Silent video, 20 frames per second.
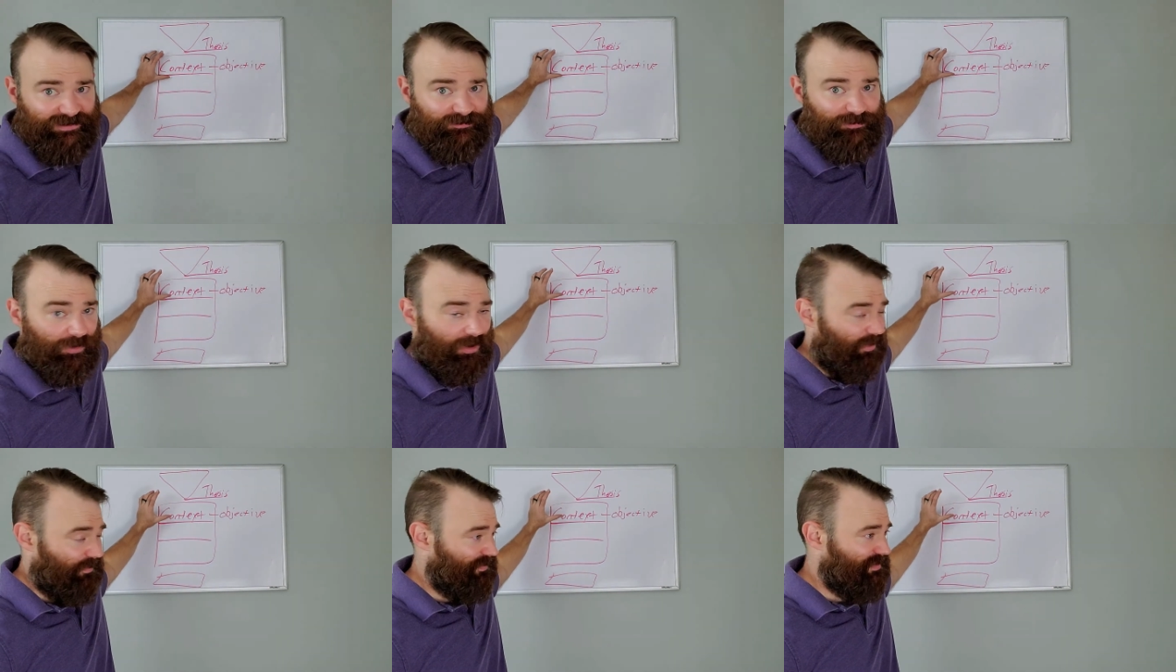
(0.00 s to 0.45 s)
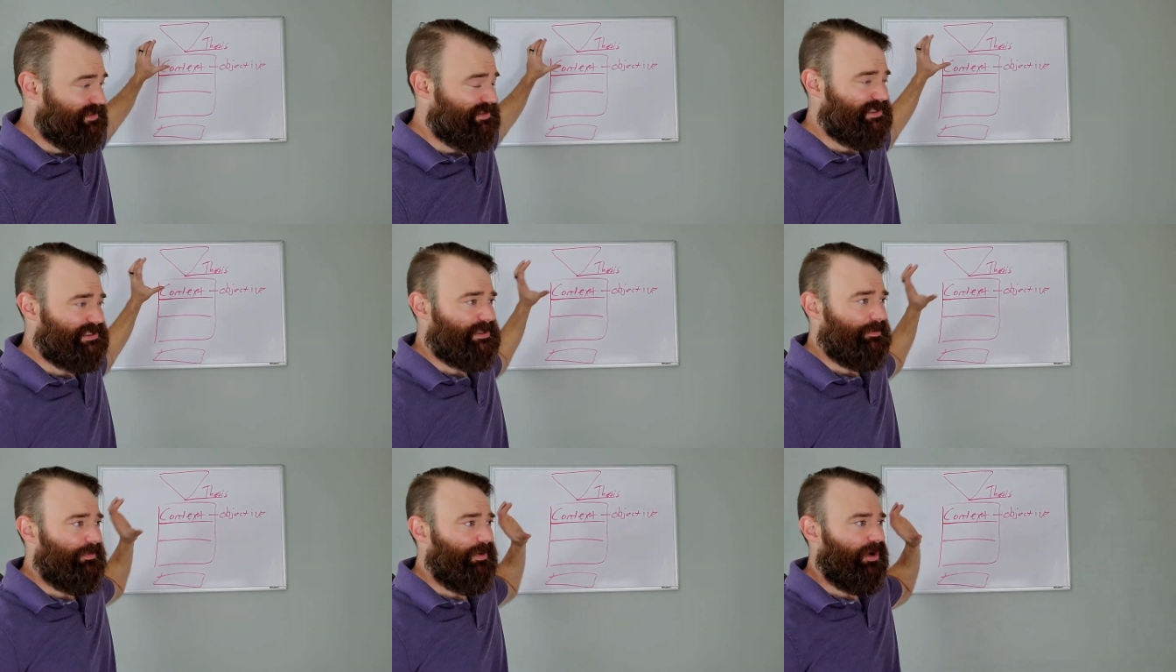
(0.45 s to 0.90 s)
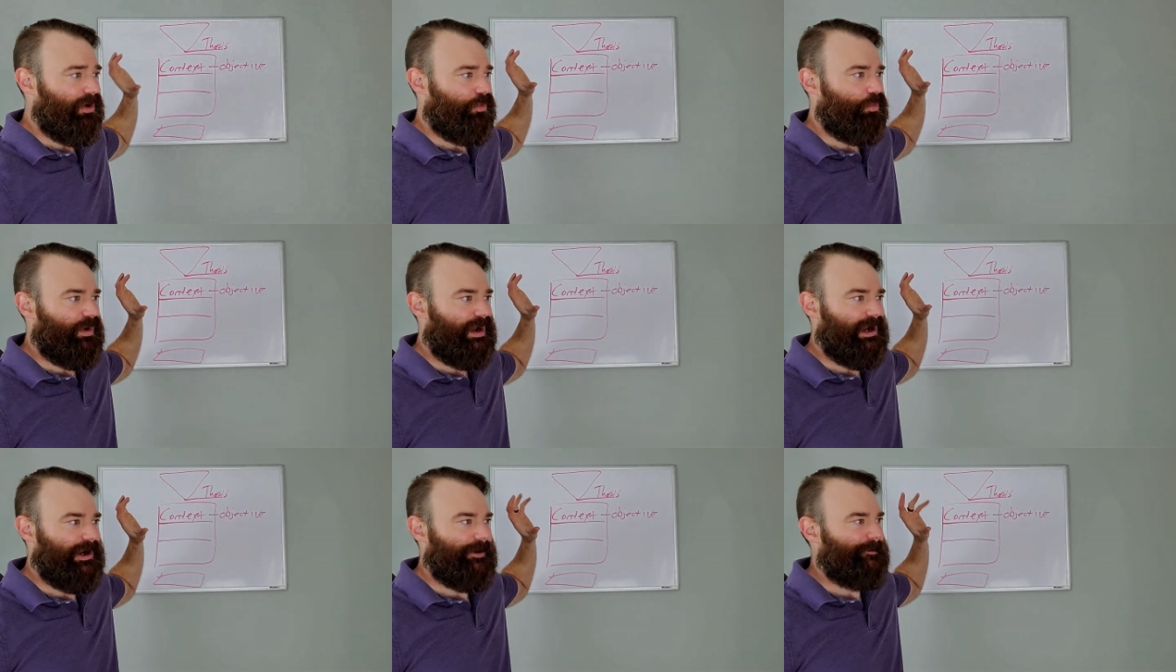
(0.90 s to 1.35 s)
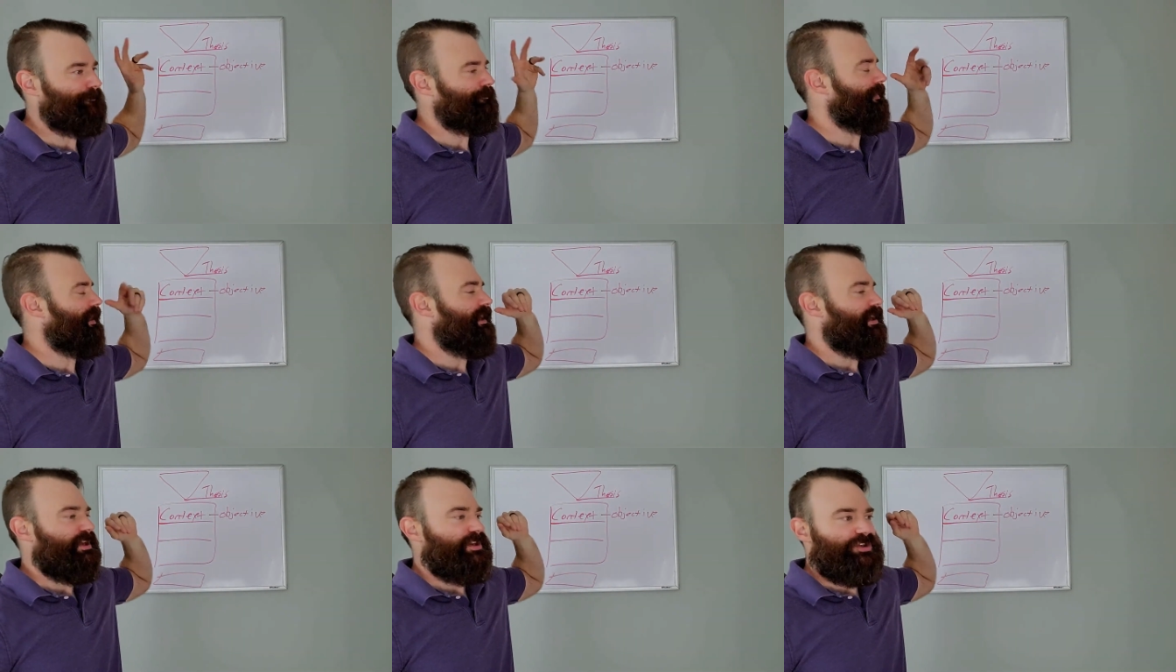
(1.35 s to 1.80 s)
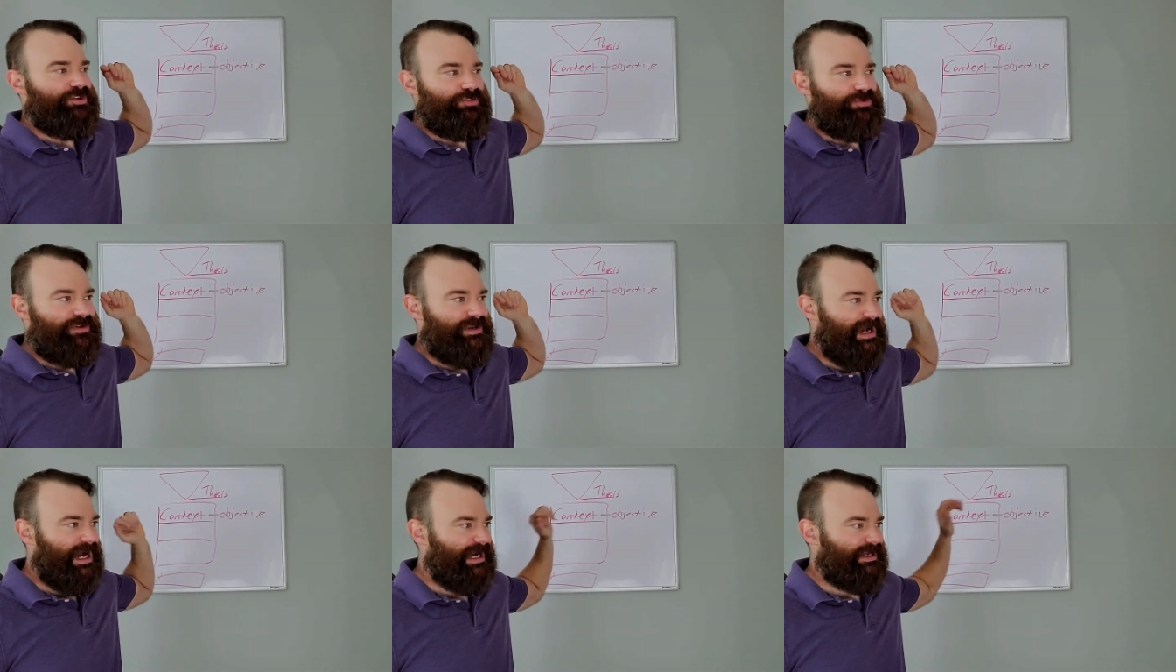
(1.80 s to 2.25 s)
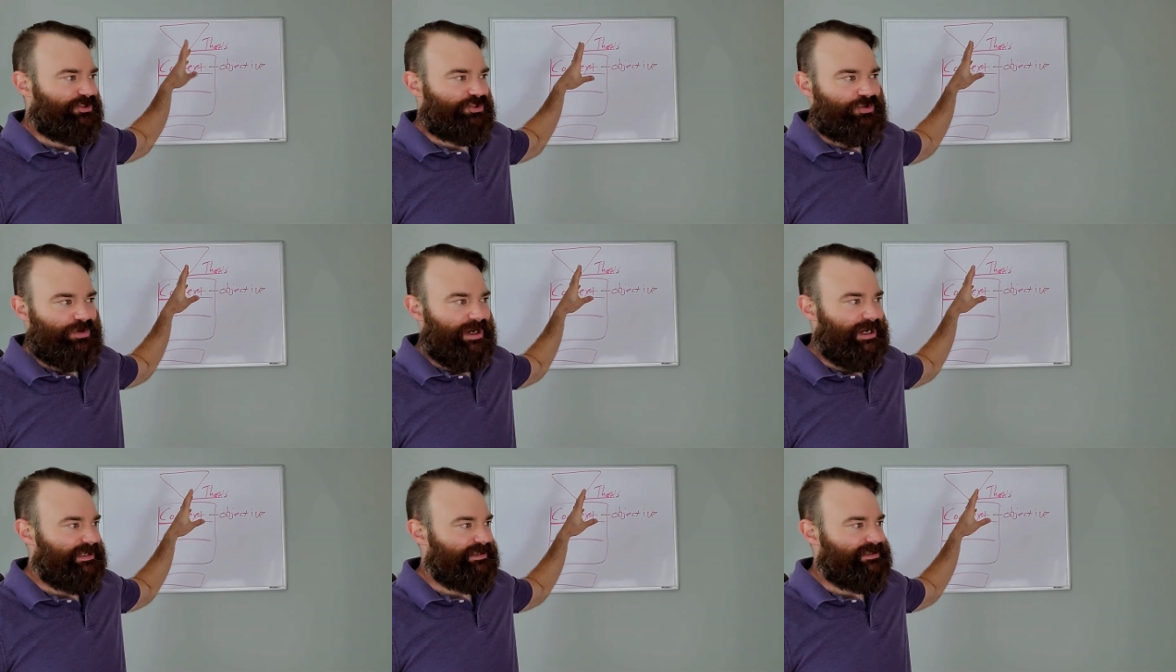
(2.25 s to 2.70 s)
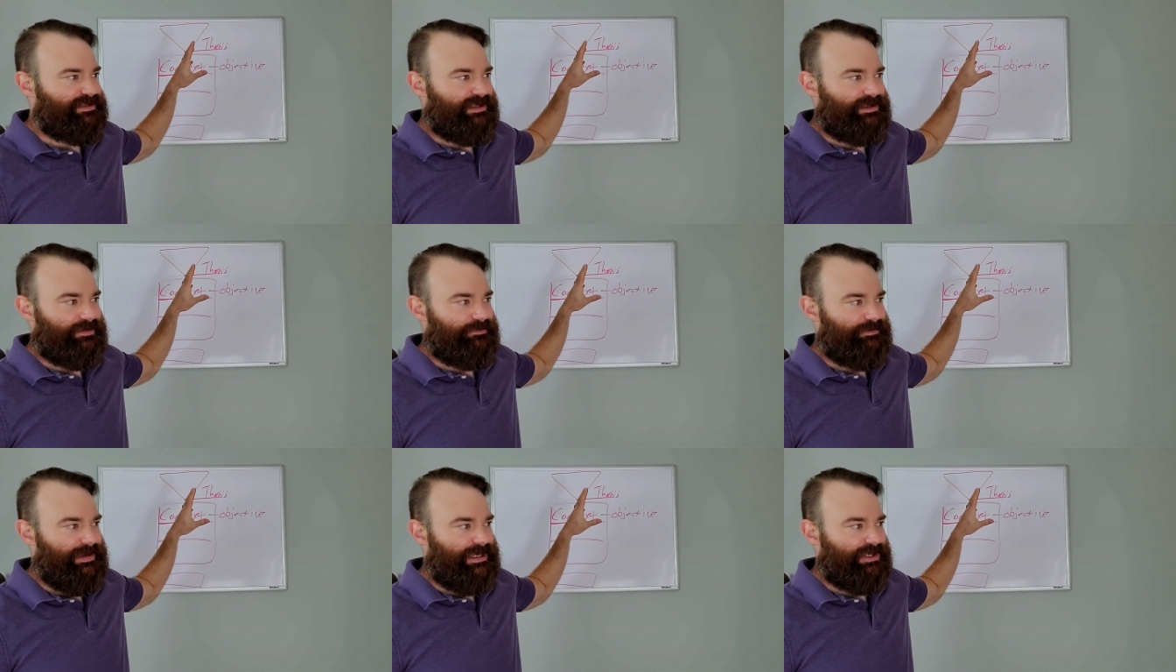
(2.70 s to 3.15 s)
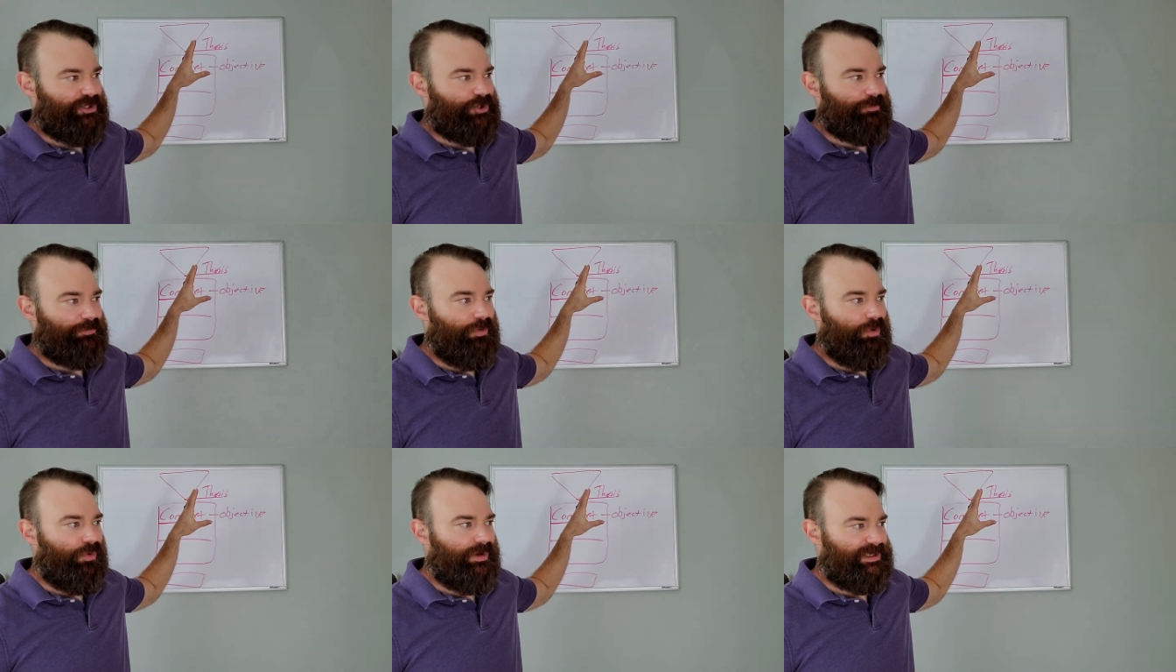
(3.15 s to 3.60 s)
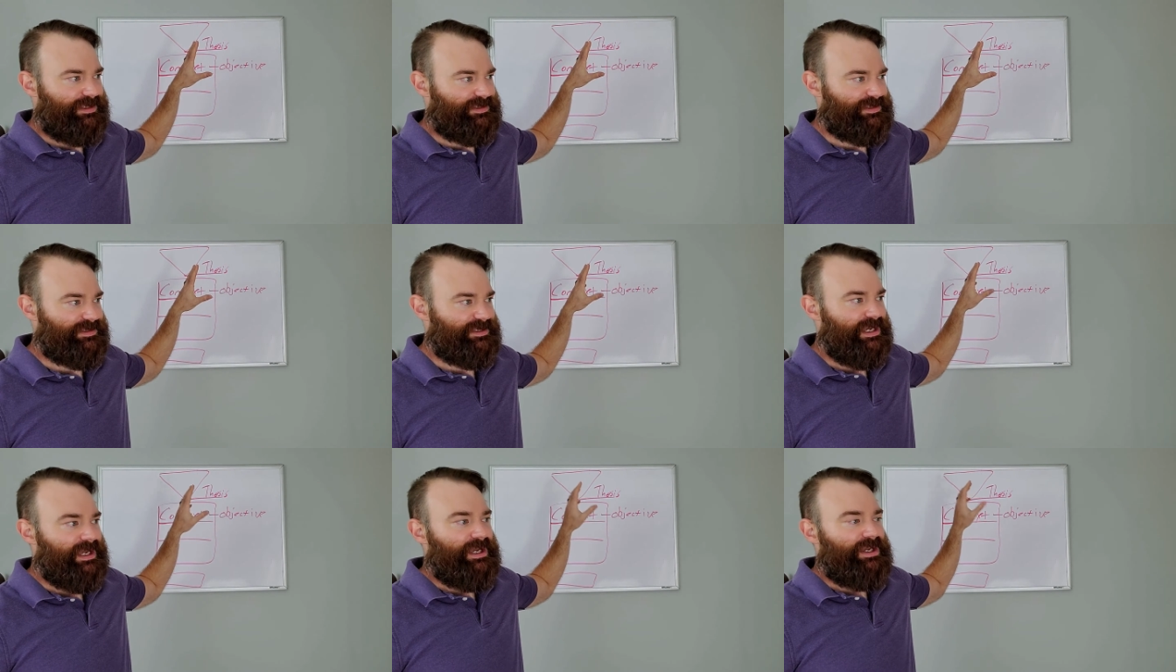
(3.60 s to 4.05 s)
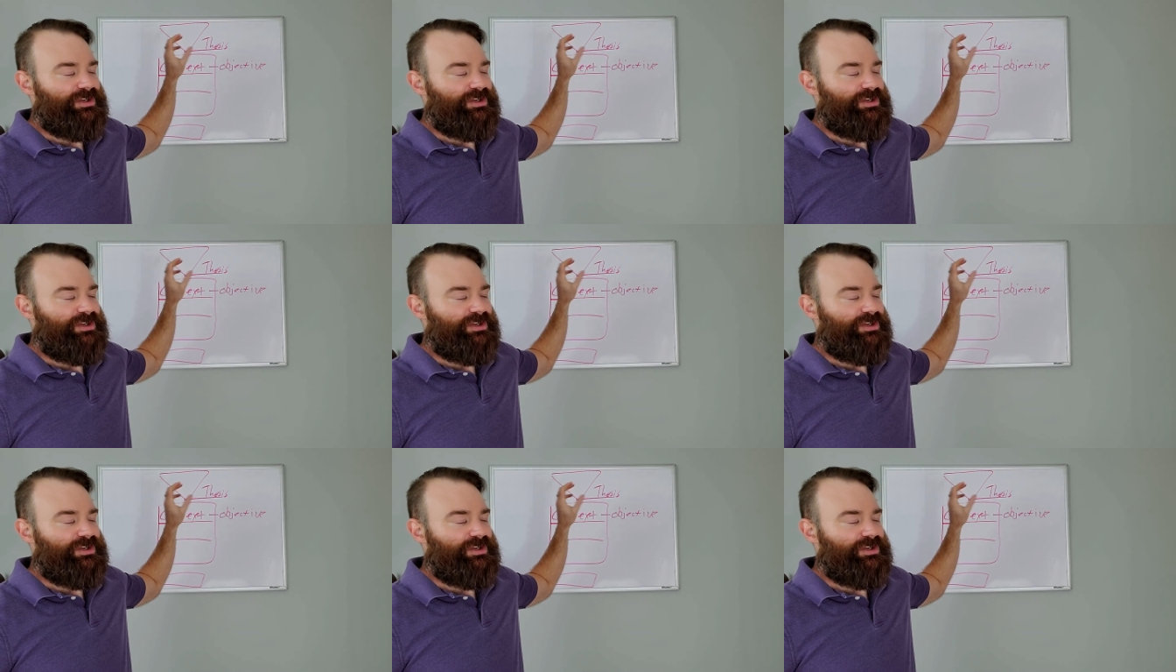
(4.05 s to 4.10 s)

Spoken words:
part. This is the part where you're not trying to make your points.